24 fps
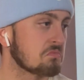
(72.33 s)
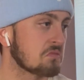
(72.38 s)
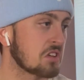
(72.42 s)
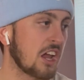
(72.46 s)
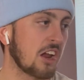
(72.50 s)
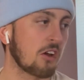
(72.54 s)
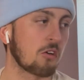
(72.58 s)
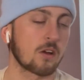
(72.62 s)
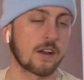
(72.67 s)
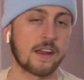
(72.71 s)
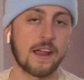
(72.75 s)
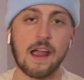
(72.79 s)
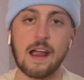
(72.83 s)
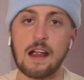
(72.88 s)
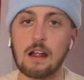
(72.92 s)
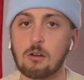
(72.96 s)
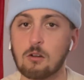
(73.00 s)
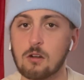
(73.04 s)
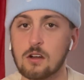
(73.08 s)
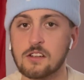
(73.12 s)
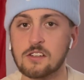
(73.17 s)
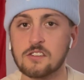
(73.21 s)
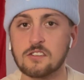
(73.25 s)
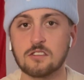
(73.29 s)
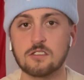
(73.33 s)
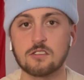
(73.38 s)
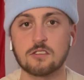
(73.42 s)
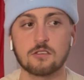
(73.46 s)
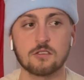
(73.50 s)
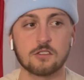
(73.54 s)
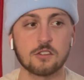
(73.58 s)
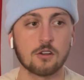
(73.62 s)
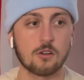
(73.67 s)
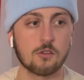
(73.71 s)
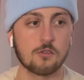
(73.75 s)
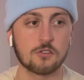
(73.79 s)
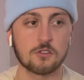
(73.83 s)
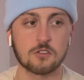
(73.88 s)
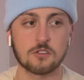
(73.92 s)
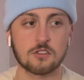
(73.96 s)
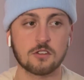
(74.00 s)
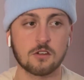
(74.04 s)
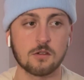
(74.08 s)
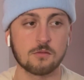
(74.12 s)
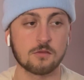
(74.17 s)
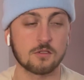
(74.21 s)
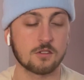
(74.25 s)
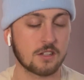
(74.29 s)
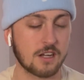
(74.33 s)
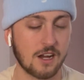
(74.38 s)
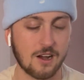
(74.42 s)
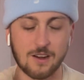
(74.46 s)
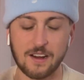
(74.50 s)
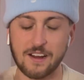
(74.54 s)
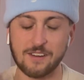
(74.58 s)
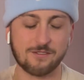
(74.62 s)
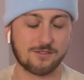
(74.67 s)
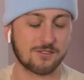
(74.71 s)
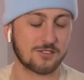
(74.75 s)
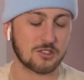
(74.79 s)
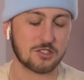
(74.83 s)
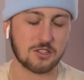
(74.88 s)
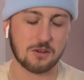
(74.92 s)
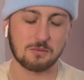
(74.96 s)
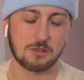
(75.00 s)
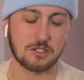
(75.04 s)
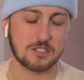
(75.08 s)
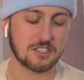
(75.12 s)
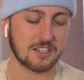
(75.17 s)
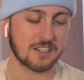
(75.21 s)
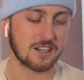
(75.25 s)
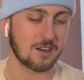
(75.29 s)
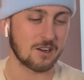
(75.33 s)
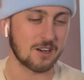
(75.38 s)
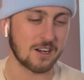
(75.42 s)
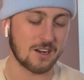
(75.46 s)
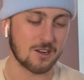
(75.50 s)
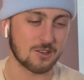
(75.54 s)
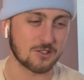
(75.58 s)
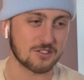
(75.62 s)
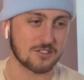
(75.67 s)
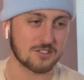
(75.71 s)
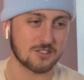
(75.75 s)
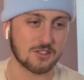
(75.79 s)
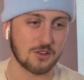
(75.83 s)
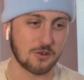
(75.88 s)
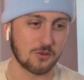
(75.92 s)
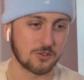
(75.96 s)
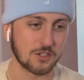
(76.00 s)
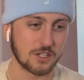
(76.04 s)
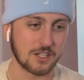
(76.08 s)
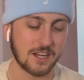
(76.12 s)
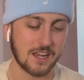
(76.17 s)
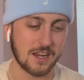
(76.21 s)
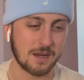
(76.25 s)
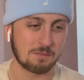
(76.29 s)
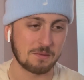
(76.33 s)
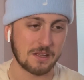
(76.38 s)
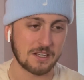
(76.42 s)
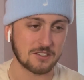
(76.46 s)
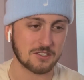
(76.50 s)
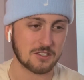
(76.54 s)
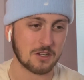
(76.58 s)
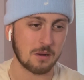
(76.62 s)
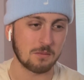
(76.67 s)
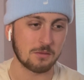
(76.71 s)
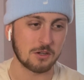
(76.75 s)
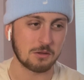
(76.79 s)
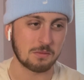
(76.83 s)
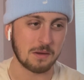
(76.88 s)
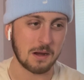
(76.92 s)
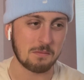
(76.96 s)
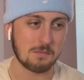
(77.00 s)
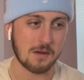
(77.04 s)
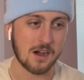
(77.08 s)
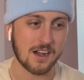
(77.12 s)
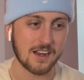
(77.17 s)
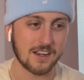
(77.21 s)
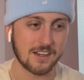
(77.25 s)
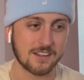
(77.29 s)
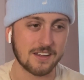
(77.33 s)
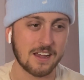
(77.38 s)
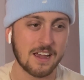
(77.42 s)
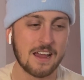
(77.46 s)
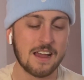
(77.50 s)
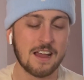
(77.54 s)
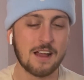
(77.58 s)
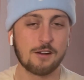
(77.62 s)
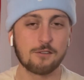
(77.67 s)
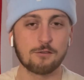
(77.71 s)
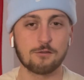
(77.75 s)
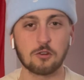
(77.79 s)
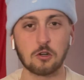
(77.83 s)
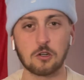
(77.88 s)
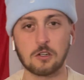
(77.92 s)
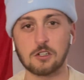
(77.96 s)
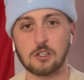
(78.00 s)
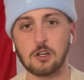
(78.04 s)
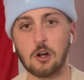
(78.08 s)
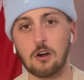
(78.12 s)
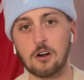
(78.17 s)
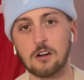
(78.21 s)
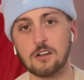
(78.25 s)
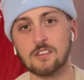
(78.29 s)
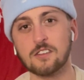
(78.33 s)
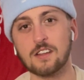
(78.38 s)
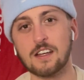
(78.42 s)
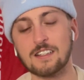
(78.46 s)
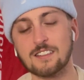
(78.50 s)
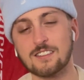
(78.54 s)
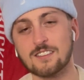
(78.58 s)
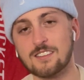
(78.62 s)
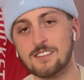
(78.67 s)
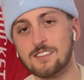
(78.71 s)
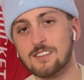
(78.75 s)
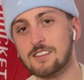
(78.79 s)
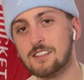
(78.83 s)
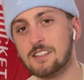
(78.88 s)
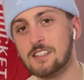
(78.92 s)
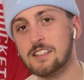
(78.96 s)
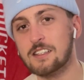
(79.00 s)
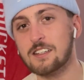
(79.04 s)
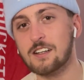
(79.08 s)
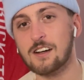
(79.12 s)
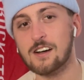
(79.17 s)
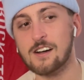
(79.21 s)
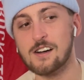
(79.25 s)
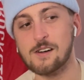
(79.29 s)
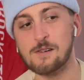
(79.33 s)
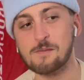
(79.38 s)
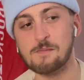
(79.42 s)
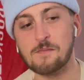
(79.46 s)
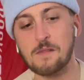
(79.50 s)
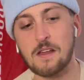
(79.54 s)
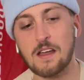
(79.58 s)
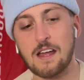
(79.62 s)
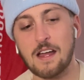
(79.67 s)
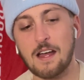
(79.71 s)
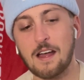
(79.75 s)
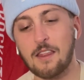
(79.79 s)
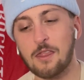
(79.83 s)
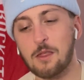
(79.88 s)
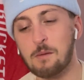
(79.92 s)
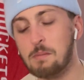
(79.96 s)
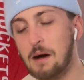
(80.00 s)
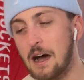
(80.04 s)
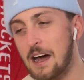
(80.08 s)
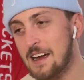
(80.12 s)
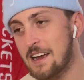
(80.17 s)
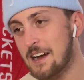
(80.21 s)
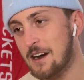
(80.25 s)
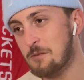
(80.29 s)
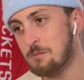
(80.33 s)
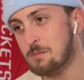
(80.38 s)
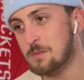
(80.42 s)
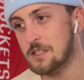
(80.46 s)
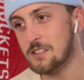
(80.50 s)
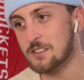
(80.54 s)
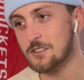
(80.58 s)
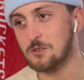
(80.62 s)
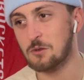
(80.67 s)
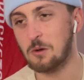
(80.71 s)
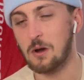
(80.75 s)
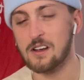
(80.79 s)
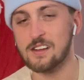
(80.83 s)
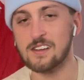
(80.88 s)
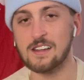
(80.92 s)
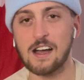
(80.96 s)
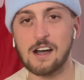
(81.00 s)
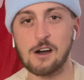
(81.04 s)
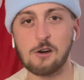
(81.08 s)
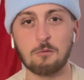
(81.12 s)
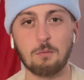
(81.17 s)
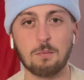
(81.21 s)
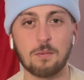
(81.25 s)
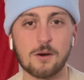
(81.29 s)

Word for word: Gary Harris, you know, there's going to Gary, for some reason, Gary Harris is the only name that's coming to my mind for a guard that's in the, um, the buyout biz right now.